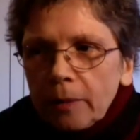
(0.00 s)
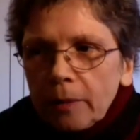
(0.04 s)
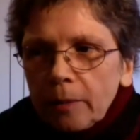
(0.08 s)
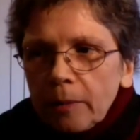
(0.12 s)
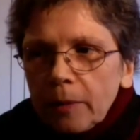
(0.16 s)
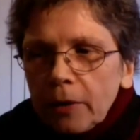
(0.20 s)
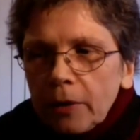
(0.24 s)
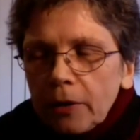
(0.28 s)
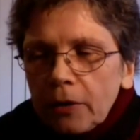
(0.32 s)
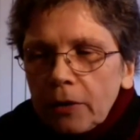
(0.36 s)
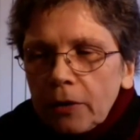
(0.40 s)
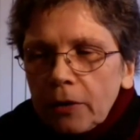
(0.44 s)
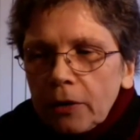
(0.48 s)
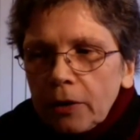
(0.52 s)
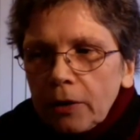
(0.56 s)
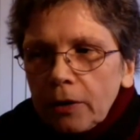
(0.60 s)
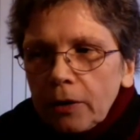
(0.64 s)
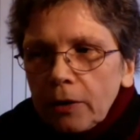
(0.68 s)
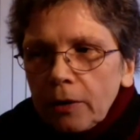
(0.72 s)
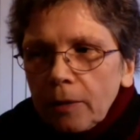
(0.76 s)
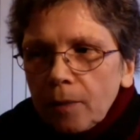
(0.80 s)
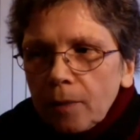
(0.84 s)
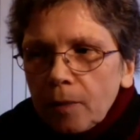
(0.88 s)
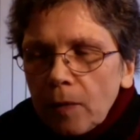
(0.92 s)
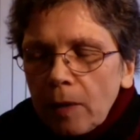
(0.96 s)
But
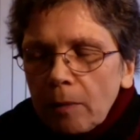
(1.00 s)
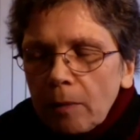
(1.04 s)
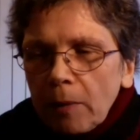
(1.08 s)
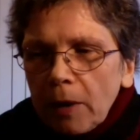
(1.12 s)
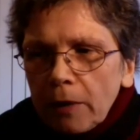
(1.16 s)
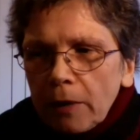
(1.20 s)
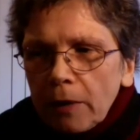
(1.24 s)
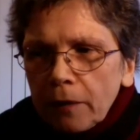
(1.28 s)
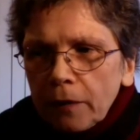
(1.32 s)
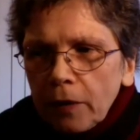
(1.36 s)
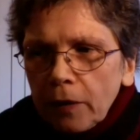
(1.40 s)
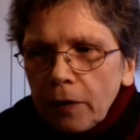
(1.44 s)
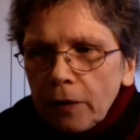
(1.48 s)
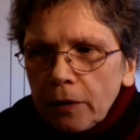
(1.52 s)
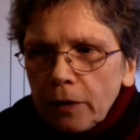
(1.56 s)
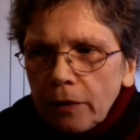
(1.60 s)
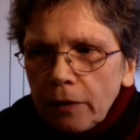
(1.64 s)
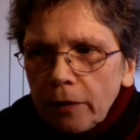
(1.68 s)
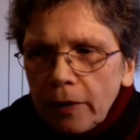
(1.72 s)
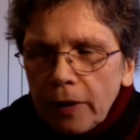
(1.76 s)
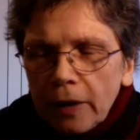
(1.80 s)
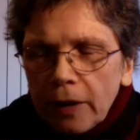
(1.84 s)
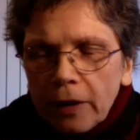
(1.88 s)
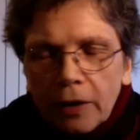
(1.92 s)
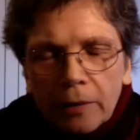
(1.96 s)
my father
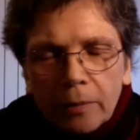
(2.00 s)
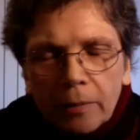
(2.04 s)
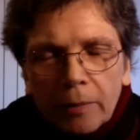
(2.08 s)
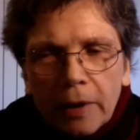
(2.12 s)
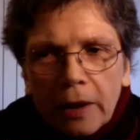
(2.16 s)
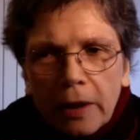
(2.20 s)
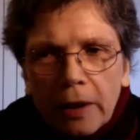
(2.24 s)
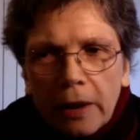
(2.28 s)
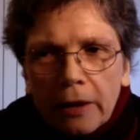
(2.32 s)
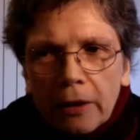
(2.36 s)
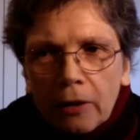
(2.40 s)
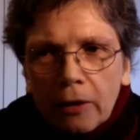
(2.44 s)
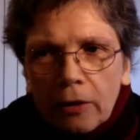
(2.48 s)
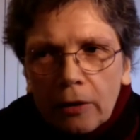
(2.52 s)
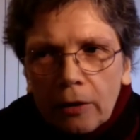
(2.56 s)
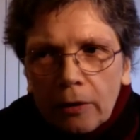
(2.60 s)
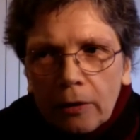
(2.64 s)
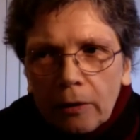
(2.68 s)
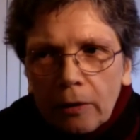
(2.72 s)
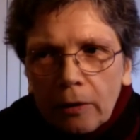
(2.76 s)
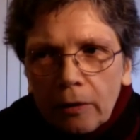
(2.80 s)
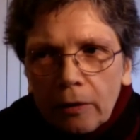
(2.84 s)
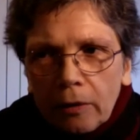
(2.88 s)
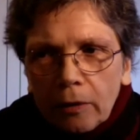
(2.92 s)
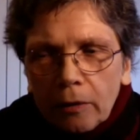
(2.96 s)
sent me like
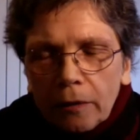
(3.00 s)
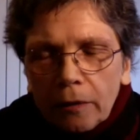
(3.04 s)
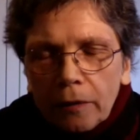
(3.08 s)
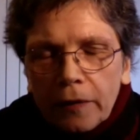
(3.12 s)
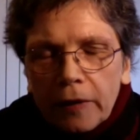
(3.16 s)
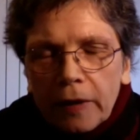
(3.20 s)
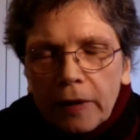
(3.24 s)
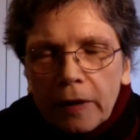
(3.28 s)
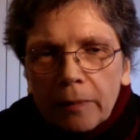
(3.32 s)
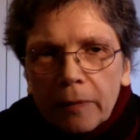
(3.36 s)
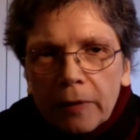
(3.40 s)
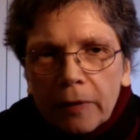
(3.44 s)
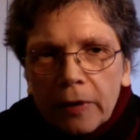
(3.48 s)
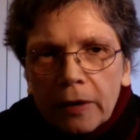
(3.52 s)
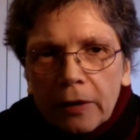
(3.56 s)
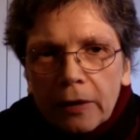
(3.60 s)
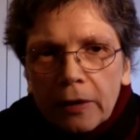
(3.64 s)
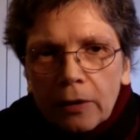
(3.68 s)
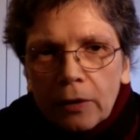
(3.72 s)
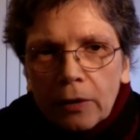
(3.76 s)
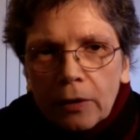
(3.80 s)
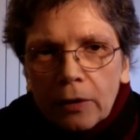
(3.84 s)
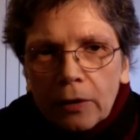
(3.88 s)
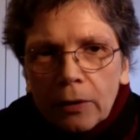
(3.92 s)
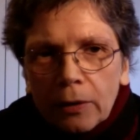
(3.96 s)
the film that
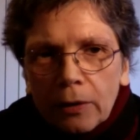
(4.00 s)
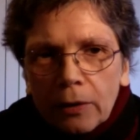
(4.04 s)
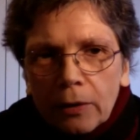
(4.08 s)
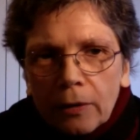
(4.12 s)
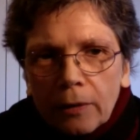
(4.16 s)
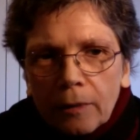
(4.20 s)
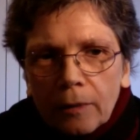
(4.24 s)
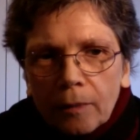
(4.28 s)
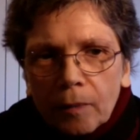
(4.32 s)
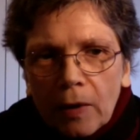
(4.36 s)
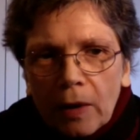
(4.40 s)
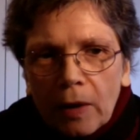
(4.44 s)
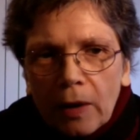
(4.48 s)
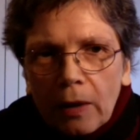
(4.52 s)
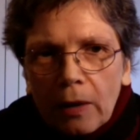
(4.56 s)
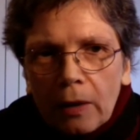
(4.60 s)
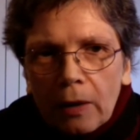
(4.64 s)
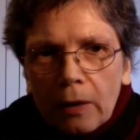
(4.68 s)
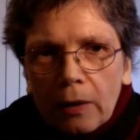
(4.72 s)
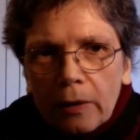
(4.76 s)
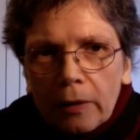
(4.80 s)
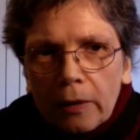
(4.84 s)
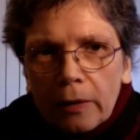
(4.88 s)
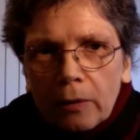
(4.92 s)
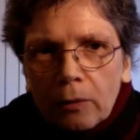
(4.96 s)

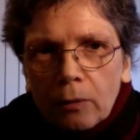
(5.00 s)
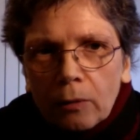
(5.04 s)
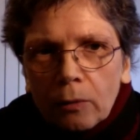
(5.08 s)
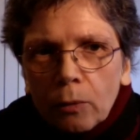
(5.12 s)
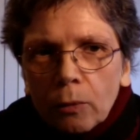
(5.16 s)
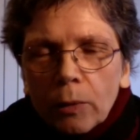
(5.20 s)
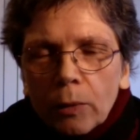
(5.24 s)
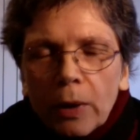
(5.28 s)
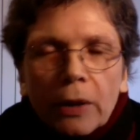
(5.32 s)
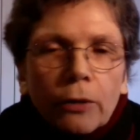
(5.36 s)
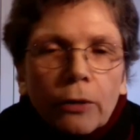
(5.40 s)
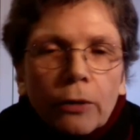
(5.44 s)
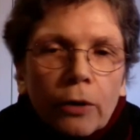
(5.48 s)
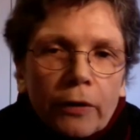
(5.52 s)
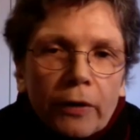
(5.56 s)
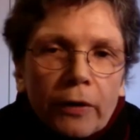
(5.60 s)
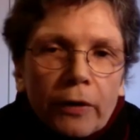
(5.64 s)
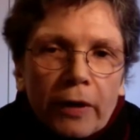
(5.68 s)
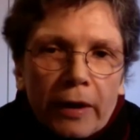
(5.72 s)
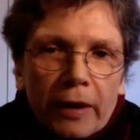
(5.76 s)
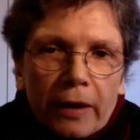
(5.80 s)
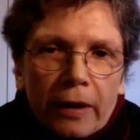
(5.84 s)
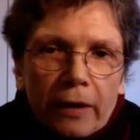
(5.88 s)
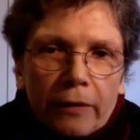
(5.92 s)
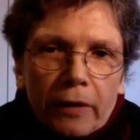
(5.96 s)
were not
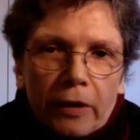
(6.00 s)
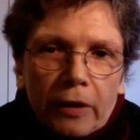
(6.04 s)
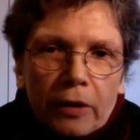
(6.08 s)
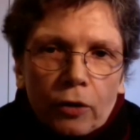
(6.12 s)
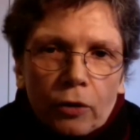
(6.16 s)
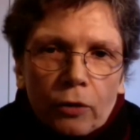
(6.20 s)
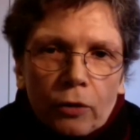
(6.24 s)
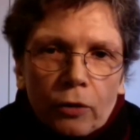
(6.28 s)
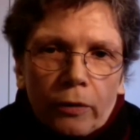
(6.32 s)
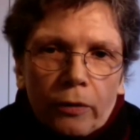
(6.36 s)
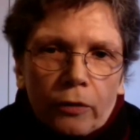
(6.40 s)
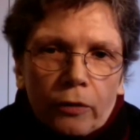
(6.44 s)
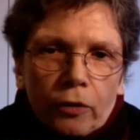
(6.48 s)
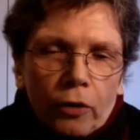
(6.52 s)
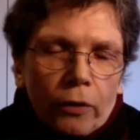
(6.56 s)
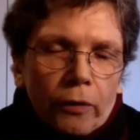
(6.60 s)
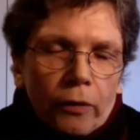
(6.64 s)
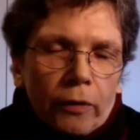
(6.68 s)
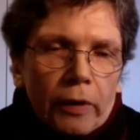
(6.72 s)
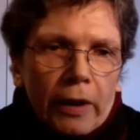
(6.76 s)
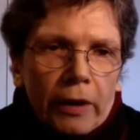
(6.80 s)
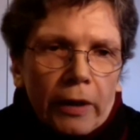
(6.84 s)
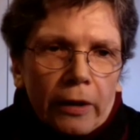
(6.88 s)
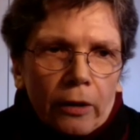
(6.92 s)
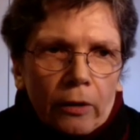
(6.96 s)
there, that you
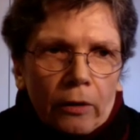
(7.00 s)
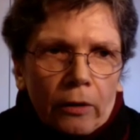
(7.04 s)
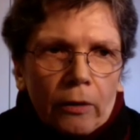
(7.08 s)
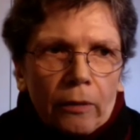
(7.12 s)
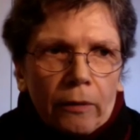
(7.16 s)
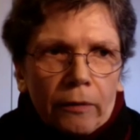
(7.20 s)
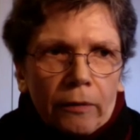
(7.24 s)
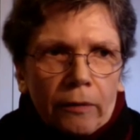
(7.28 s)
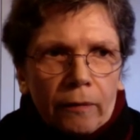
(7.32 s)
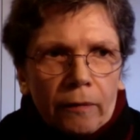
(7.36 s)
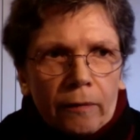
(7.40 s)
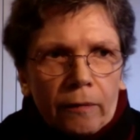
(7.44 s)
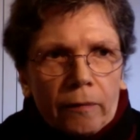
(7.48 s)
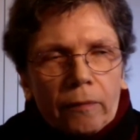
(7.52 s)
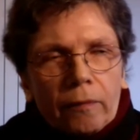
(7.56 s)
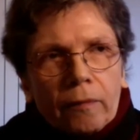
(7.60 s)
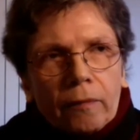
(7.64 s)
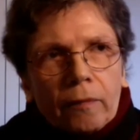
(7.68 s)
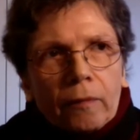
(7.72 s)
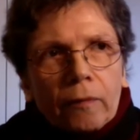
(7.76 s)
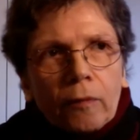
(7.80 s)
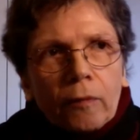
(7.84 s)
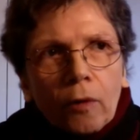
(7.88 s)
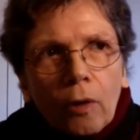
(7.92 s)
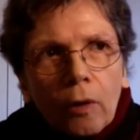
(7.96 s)
just like
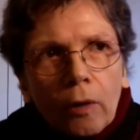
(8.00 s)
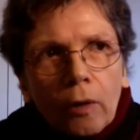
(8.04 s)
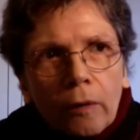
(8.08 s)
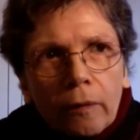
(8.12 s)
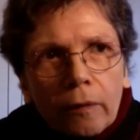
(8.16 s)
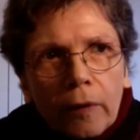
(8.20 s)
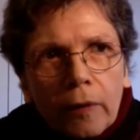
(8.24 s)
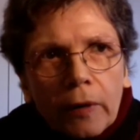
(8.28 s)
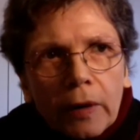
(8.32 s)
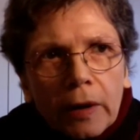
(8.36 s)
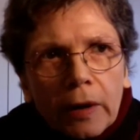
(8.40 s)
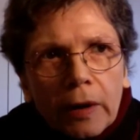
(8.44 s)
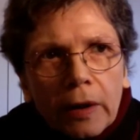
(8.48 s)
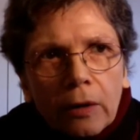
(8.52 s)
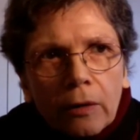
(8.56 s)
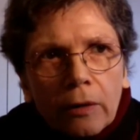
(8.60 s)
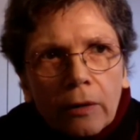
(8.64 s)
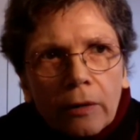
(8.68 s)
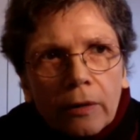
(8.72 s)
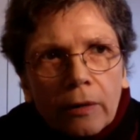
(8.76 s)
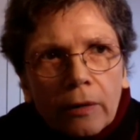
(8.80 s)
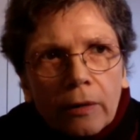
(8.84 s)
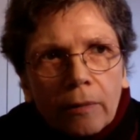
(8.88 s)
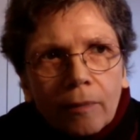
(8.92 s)
or very